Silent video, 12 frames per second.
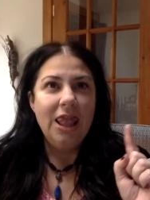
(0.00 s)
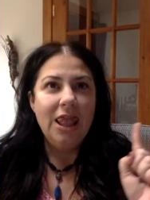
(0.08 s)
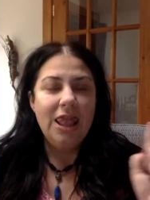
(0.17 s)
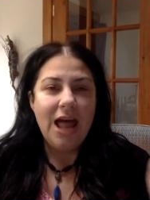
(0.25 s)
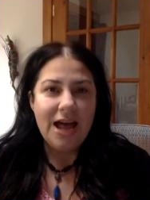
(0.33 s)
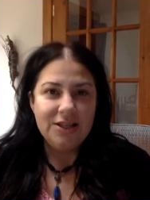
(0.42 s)

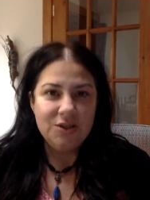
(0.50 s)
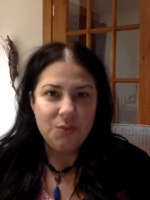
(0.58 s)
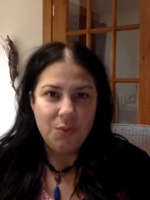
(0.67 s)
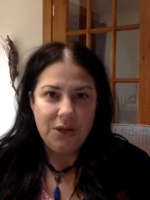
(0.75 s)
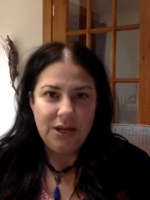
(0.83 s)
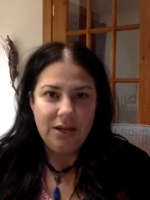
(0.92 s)
Last
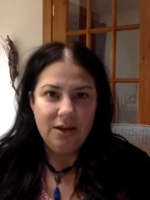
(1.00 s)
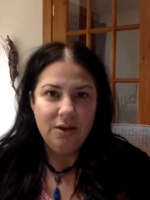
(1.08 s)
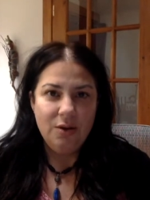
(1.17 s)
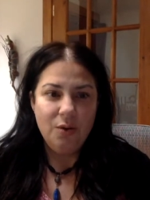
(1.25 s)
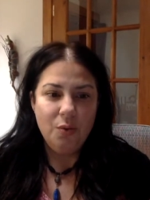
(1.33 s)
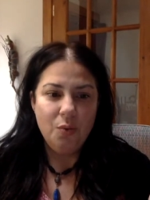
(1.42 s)
week,
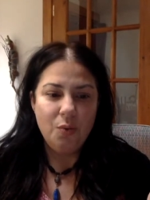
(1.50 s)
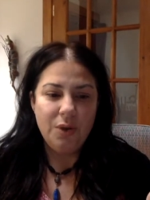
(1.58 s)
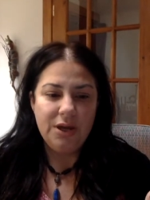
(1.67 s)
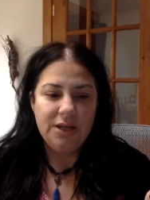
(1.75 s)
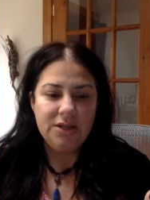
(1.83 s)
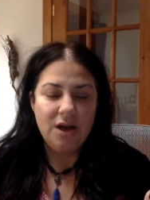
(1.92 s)

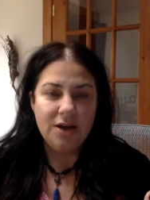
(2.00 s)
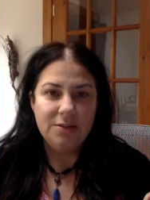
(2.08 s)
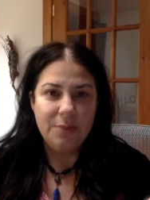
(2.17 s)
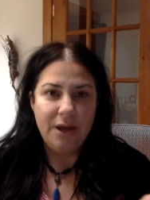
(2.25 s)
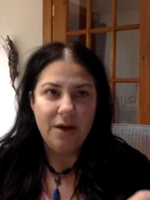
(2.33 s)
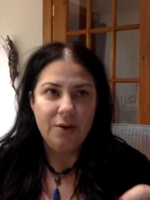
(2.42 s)
we talked
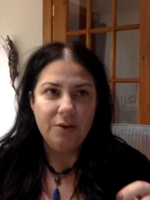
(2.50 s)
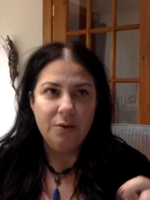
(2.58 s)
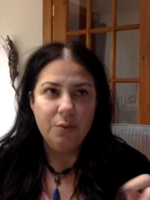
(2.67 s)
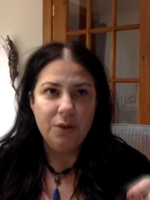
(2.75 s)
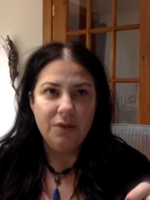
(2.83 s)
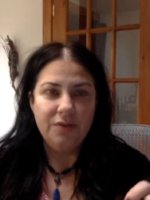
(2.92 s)
about The
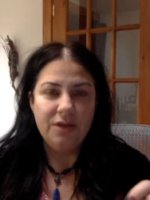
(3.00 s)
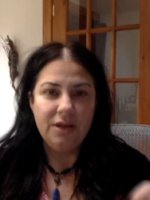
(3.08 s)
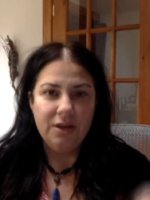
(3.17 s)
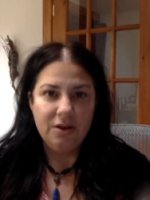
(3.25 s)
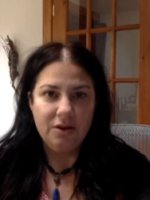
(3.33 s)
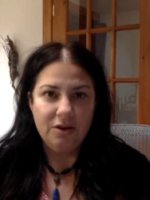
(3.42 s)
Wheel of the
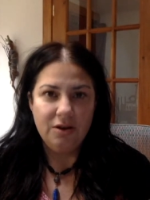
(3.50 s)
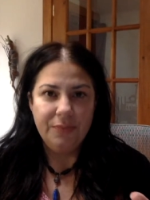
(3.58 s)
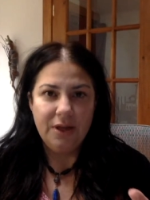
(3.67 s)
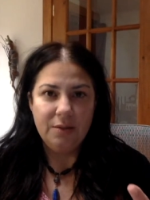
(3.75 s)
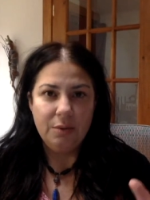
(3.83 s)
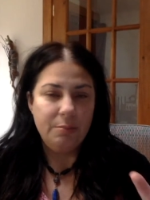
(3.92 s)
Year,
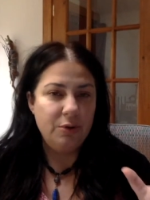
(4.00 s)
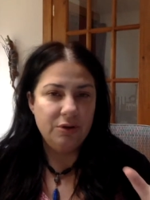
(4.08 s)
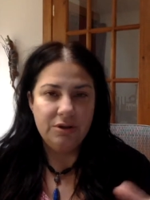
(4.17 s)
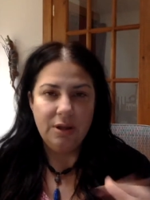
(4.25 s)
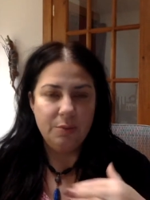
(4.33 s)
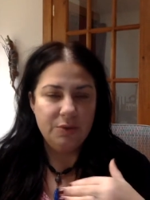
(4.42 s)
a
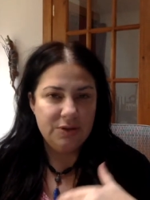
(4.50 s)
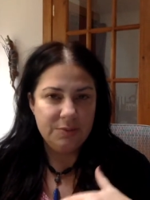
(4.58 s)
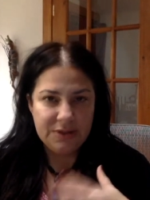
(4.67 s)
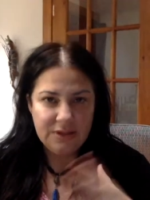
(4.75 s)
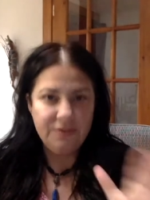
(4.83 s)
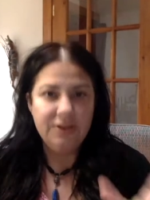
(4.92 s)
book that was
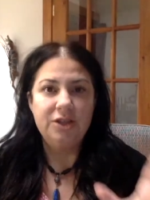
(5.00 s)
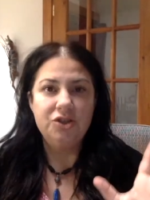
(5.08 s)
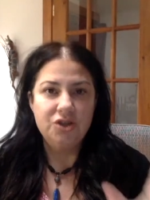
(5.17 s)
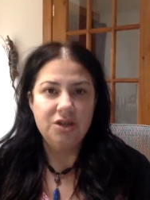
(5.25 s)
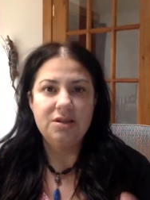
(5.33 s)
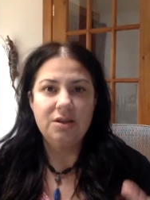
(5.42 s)
specifically
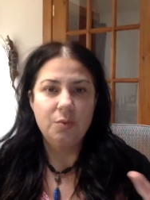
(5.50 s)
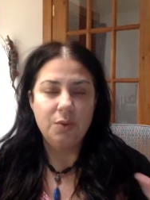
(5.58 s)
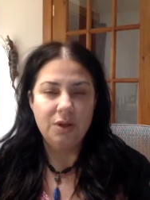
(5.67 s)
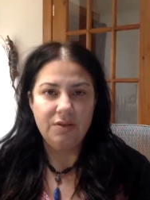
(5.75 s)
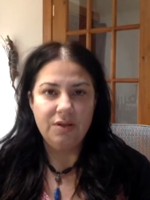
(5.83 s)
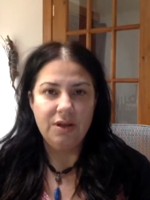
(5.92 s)
just on the
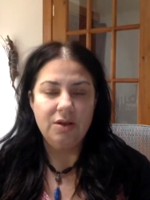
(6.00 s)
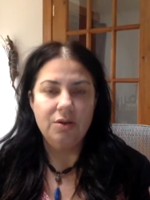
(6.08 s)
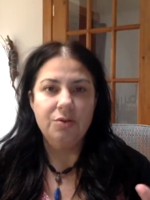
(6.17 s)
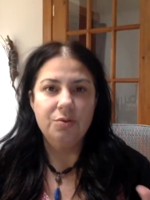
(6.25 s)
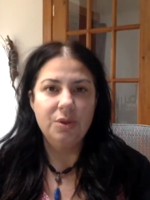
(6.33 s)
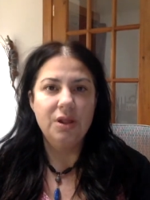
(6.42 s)
Wheel of the
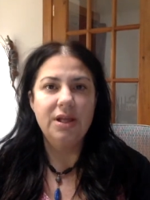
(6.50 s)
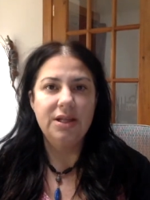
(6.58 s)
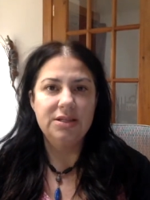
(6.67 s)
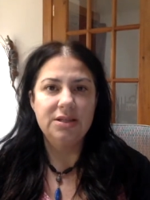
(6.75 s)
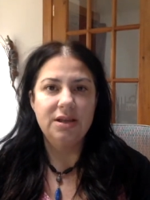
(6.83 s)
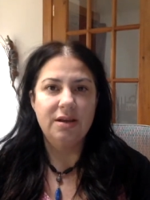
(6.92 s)
Year through the
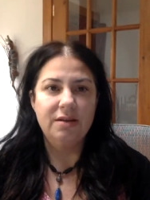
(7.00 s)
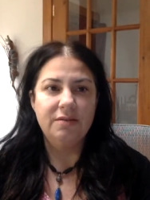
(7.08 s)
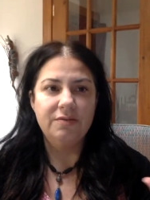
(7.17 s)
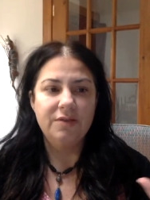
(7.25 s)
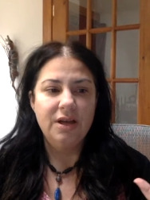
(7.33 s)
lens of